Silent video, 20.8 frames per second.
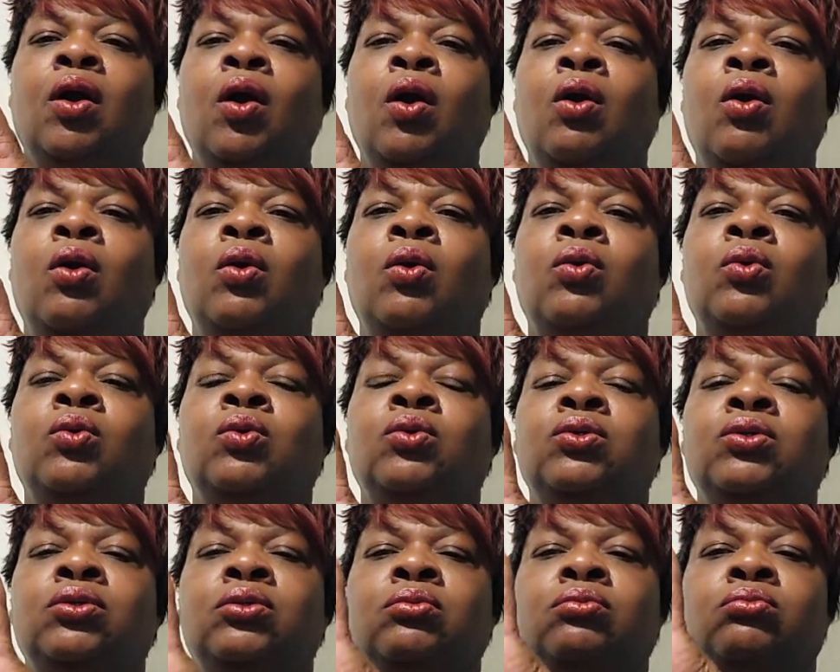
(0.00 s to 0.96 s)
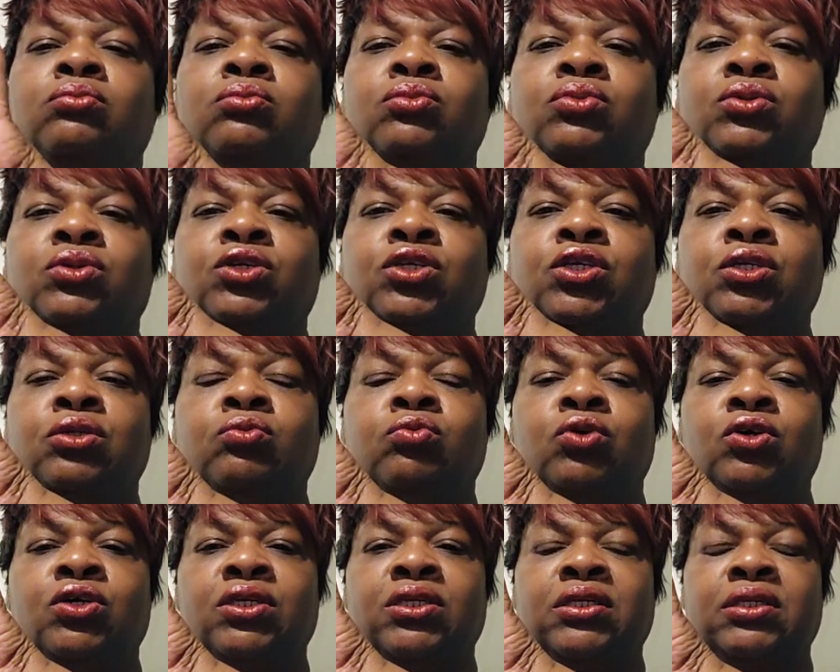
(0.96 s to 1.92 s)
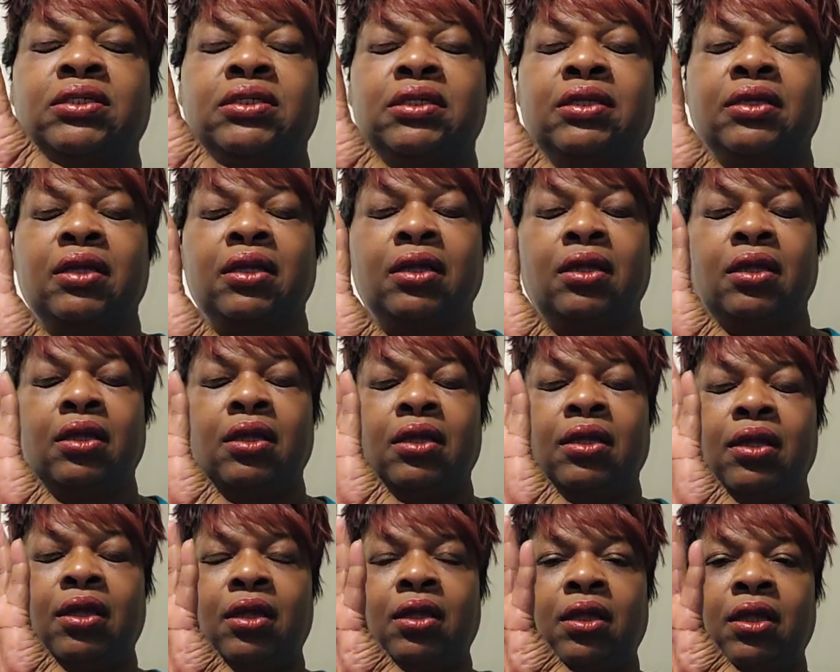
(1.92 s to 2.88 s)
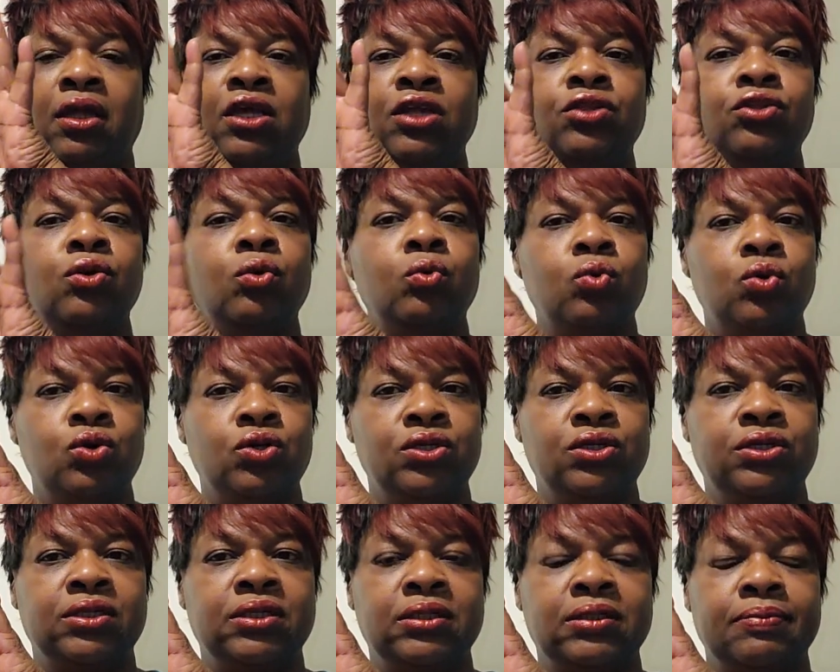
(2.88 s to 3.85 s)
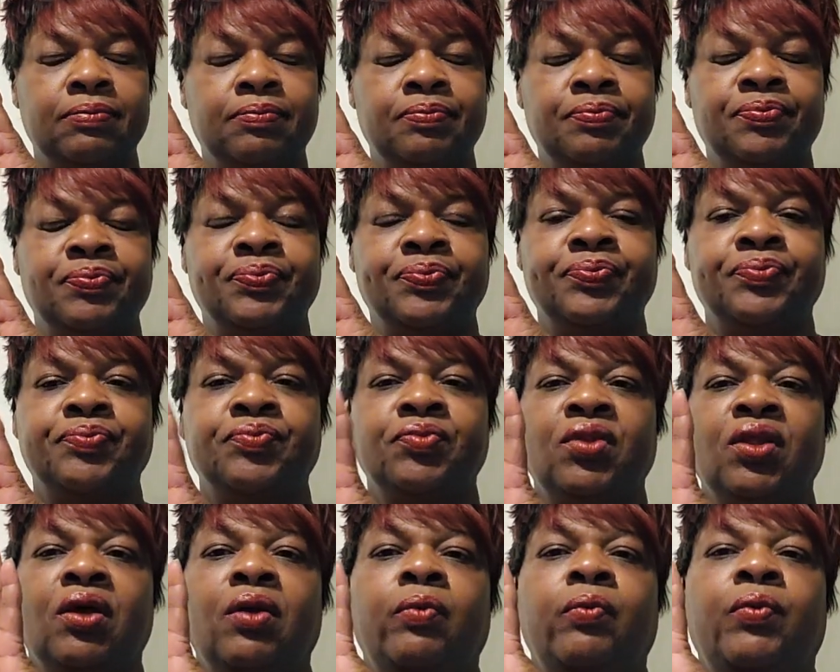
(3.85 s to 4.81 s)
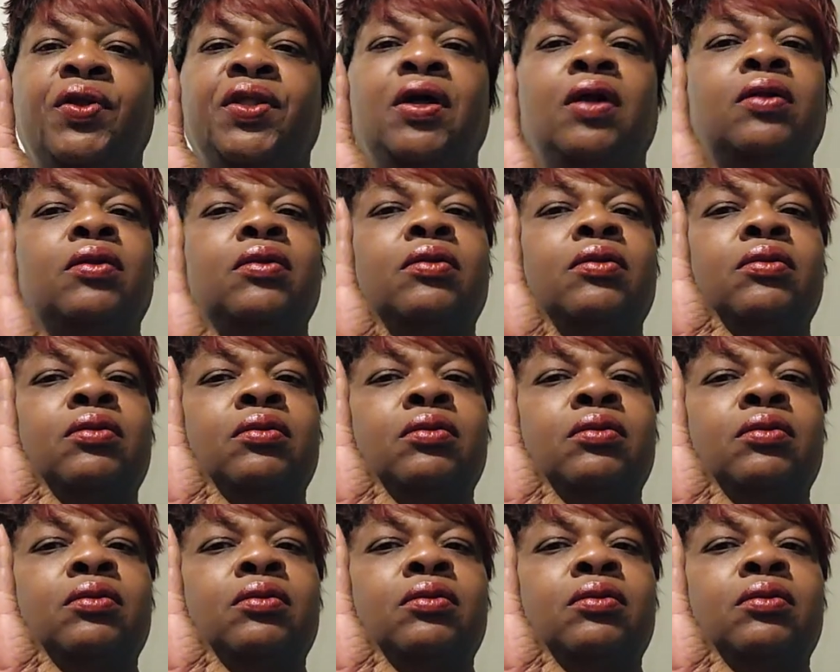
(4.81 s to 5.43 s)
how she was in the woods when a